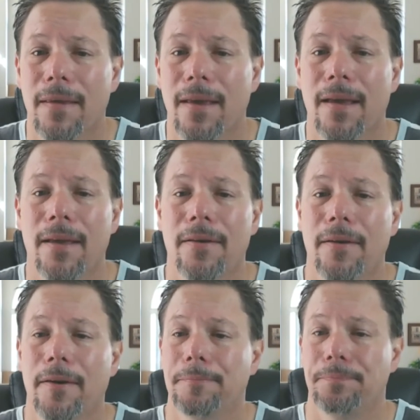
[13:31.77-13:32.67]
And
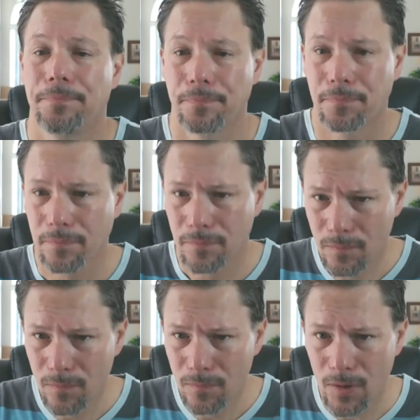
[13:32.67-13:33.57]
um,
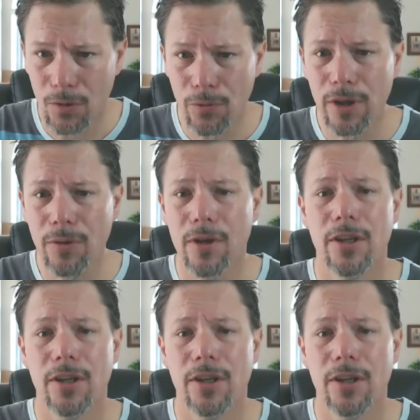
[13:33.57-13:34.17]
really what